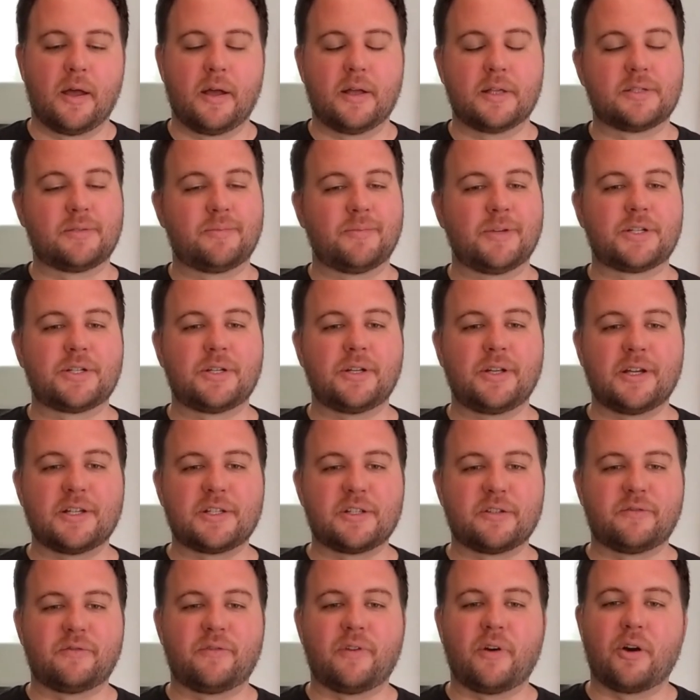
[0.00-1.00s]
So make sure you guys
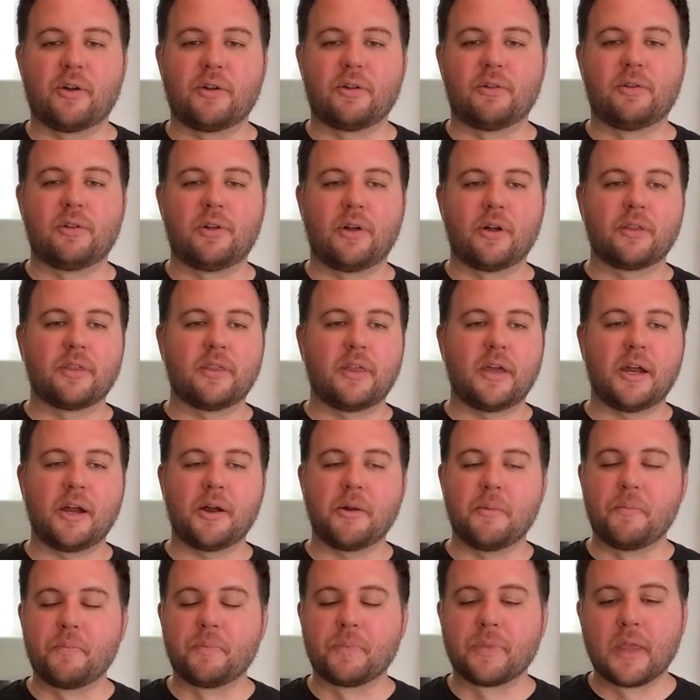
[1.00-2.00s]
are following along
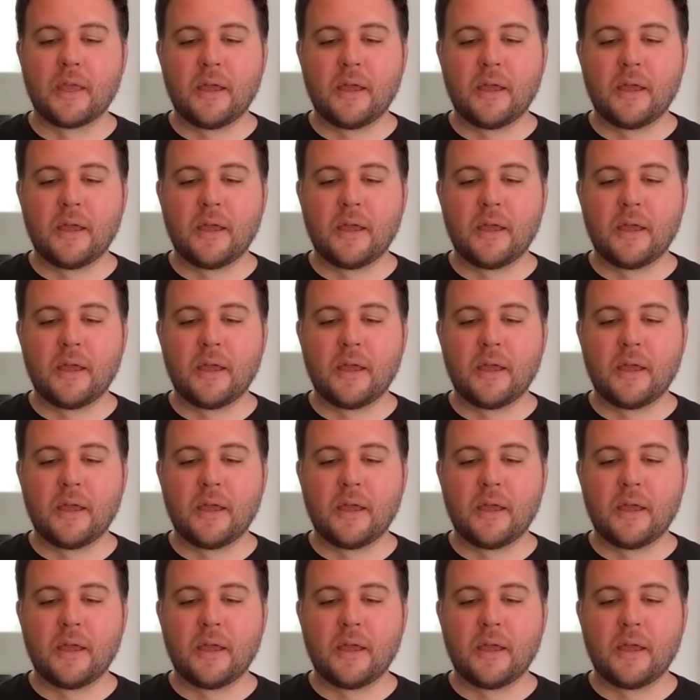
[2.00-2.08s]
there